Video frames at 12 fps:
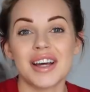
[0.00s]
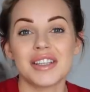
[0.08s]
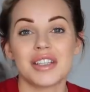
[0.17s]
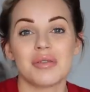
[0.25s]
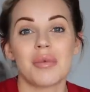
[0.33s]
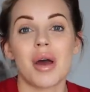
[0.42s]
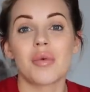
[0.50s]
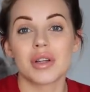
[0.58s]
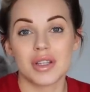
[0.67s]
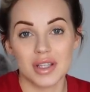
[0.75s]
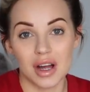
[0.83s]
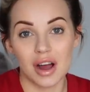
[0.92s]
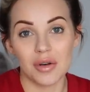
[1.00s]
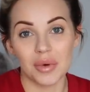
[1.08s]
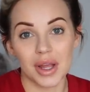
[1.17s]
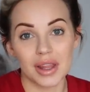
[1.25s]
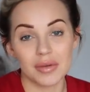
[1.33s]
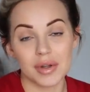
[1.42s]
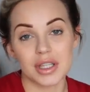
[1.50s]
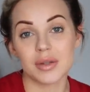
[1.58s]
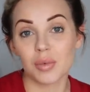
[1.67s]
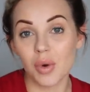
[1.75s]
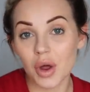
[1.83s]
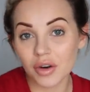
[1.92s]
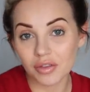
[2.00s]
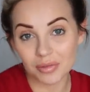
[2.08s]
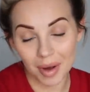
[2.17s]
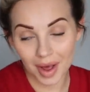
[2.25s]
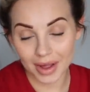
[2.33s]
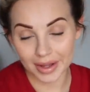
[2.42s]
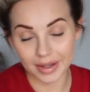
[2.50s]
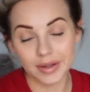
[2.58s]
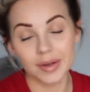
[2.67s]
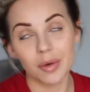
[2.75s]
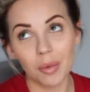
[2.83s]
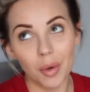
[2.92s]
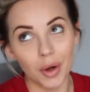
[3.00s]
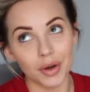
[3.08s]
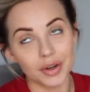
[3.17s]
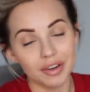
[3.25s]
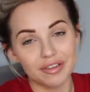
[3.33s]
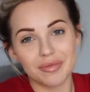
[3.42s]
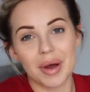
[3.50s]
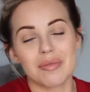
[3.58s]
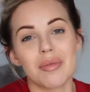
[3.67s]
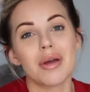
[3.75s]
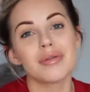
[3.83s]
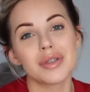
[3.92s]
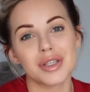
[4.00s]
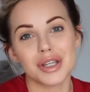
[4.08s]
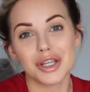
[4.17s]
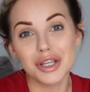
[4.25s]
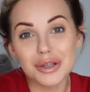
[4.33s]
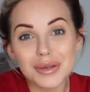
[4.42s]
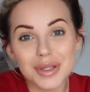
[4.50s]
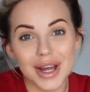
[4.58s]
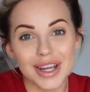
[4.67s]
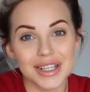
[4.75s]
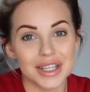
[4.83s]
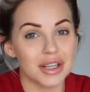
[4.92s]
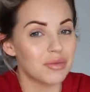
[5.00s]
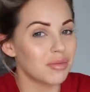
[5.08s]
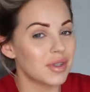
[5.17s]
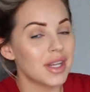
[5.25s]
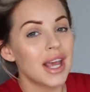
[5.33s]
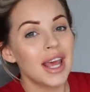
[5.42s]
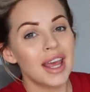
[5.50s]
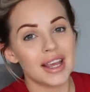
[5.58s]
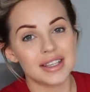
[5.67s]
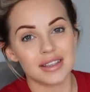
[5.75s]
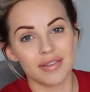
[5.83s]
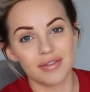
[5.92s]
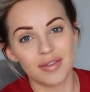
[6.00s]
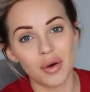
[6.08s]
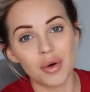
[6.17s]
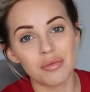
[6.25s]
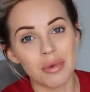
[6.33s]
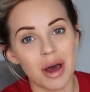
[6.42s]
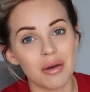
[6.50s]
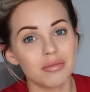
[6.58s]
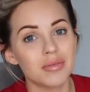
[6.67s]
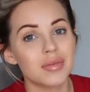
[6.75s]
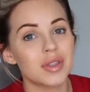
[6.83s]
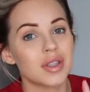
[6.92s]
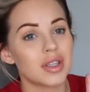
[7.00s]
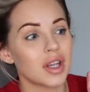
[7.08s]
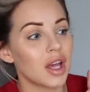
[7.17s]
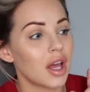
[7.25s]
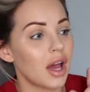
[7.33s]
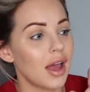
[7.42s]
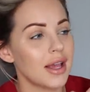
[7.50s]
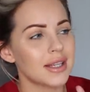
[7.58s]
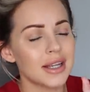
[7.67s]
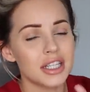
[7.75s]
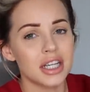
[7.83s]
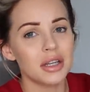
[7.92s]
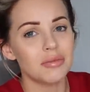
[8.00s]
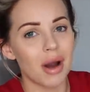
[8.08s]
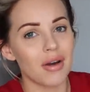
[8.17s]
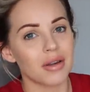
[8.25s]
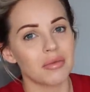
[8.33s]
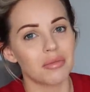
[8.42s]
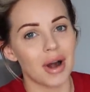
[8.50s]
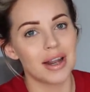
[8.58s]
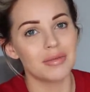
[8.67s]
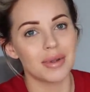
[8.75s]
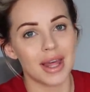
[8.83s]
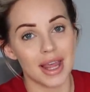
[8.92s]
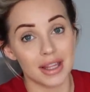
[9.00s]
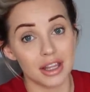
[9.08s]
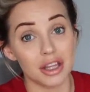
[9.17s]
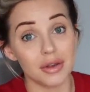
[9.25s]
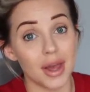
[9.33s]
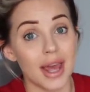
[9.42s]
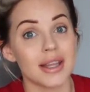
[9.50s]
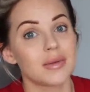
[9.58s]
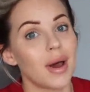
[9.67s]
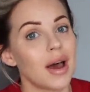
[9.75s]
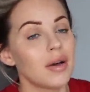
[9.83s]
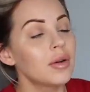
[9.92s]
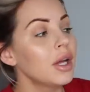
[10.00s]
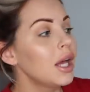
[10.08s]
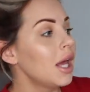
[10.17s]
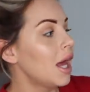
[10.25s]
item I want to start with, which is one of my most used items, is For Mums. It's actually an American brand, but they're in the UK as well.